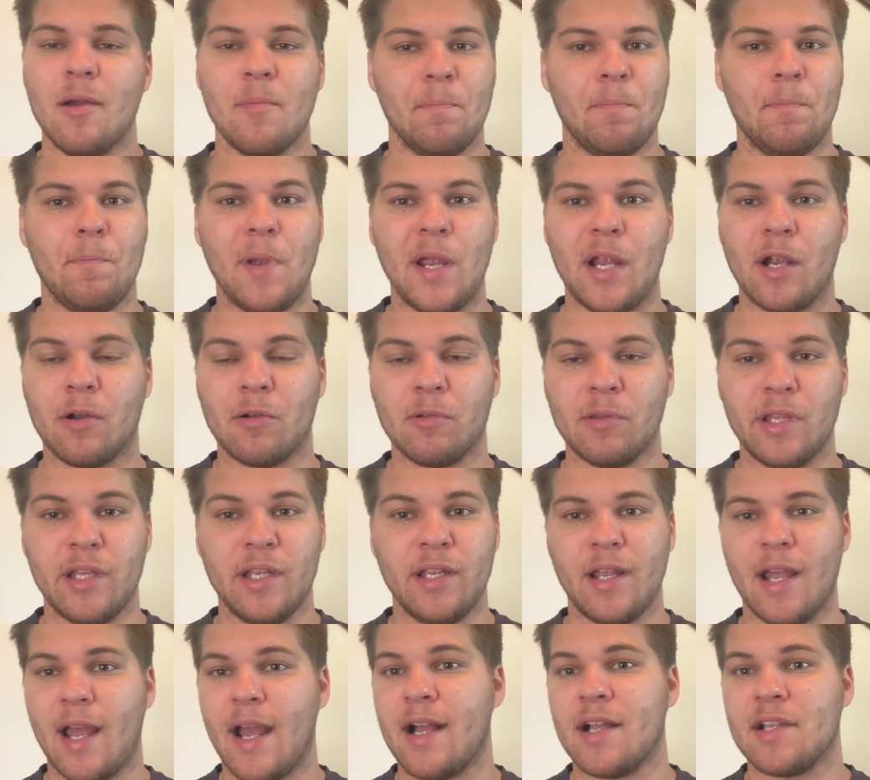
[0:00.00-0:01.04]

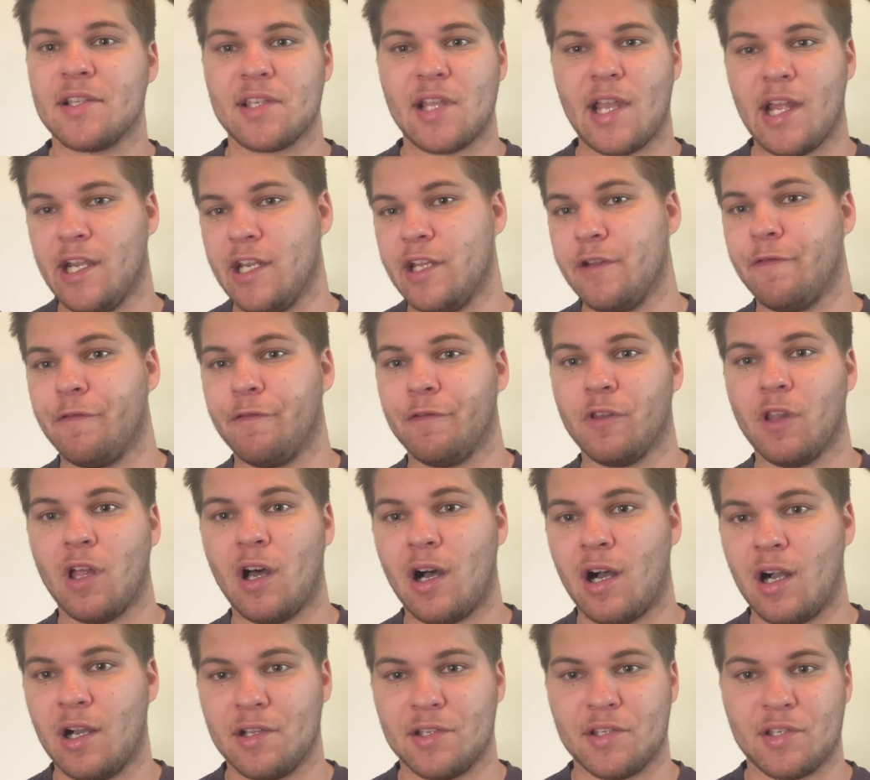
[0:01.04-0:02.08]
barely has any
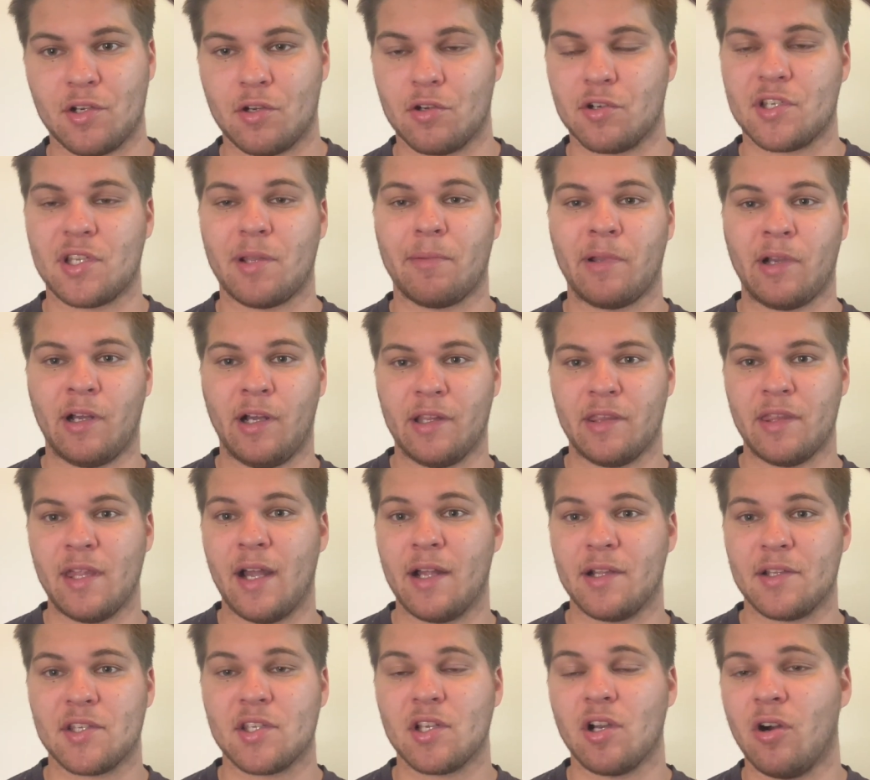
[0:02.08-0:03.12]
flaws or something like
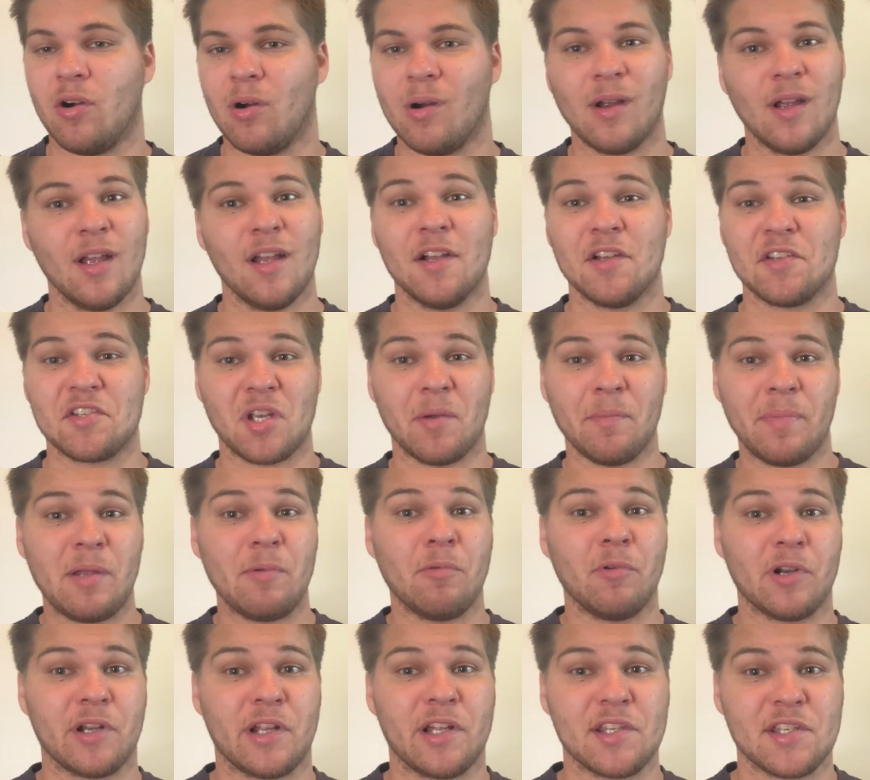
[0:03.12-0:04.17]
that. So some
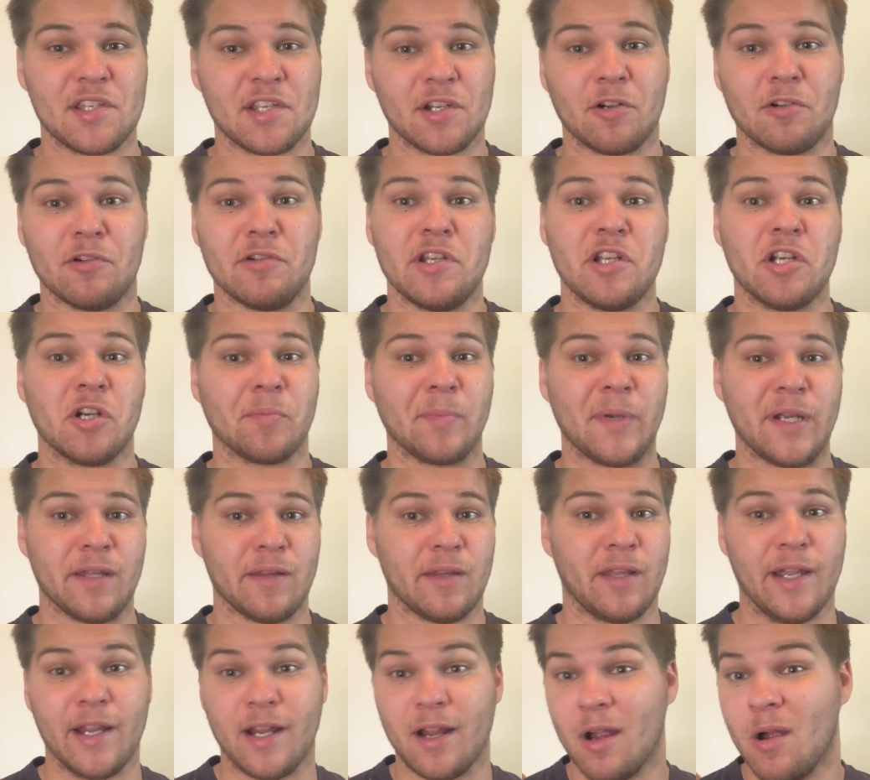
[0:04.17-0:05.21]
people would consider near mint
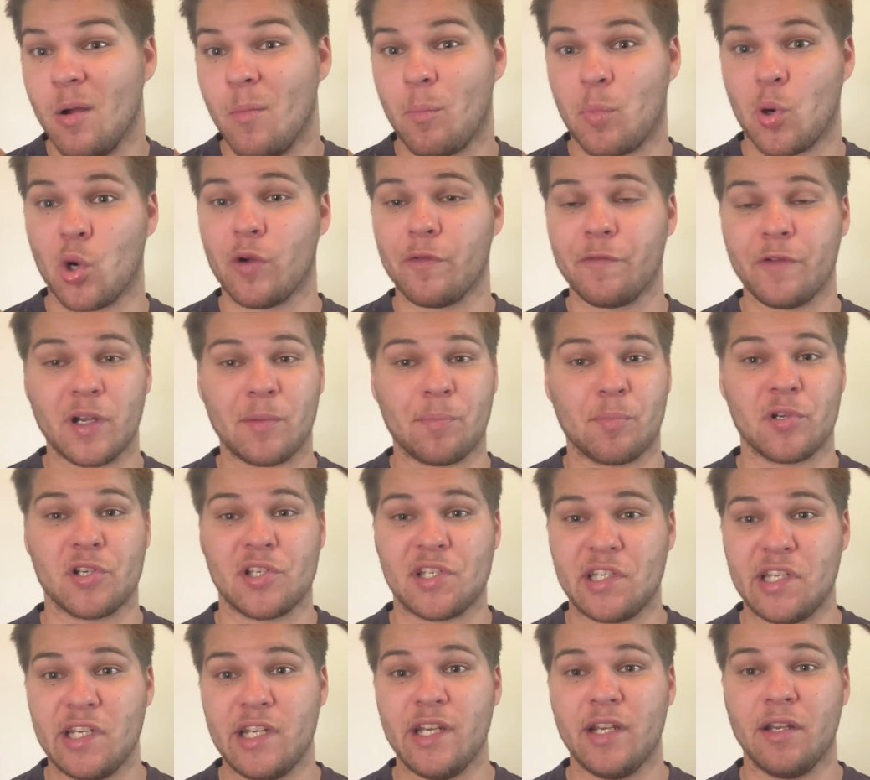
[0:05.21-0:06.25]
perfect,
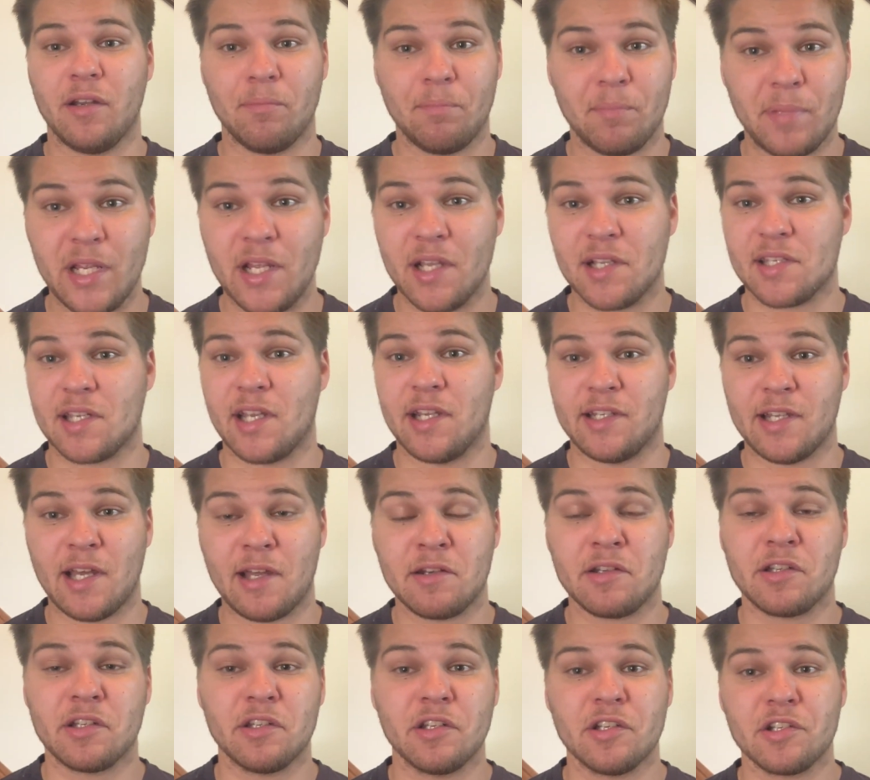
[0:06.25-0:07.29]
pristine, PSA
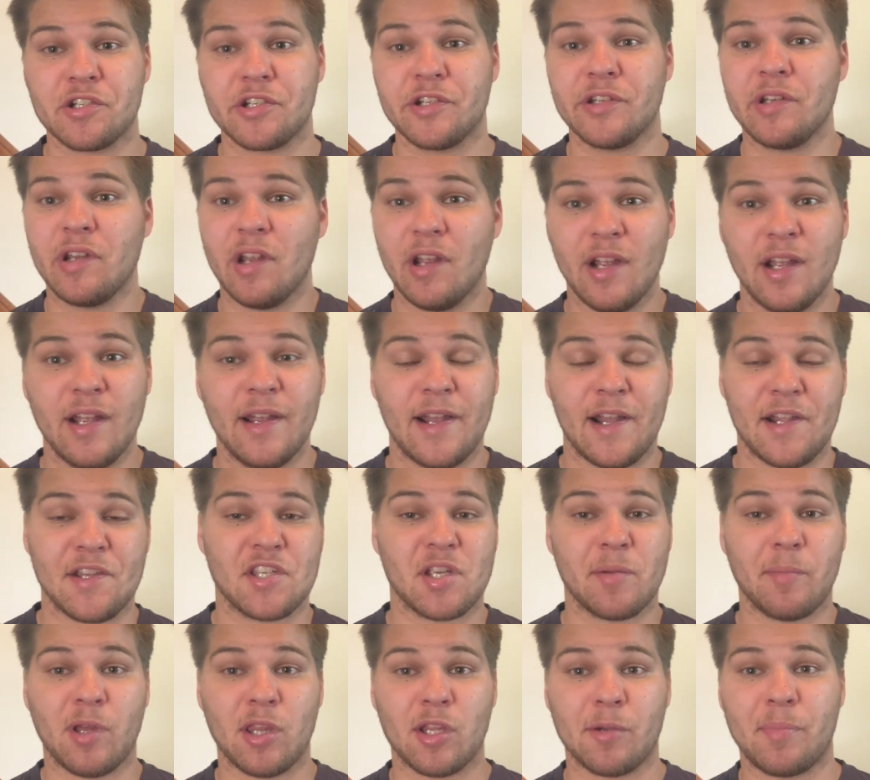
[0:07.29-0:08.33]
10 condition, and
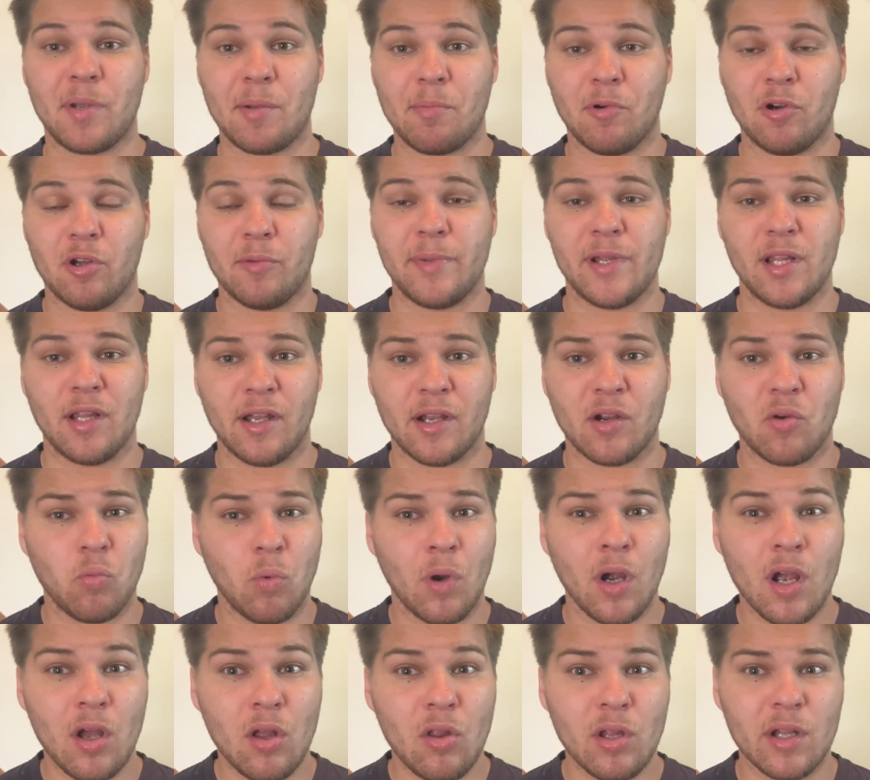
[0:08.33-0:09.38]
some other people would be
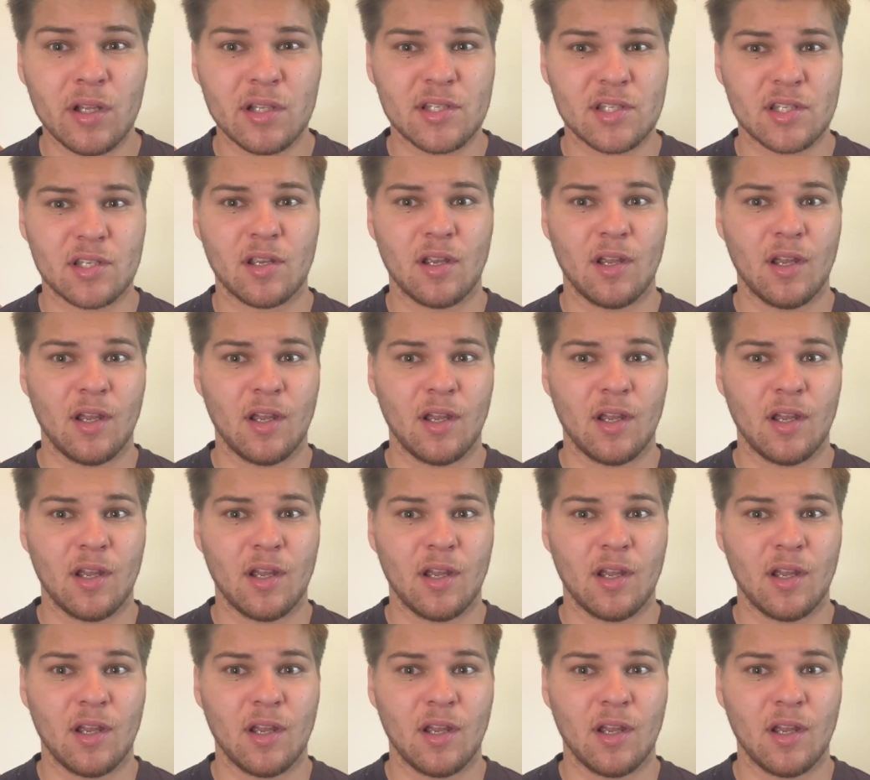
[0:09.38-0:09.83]
well, it's